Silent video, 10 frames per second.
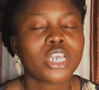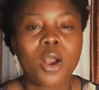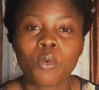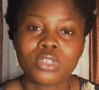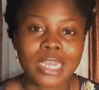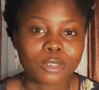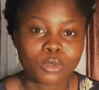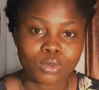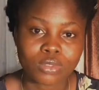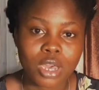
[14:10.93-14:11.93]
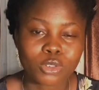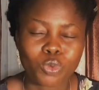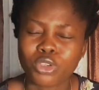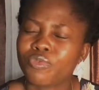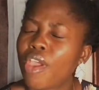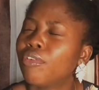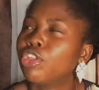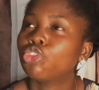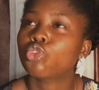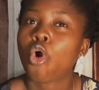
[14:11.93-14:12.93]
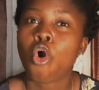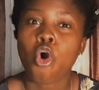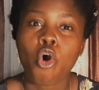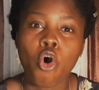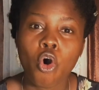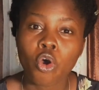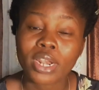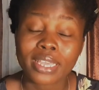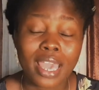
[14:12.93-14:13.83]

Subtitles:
one that stood out. It was very tall.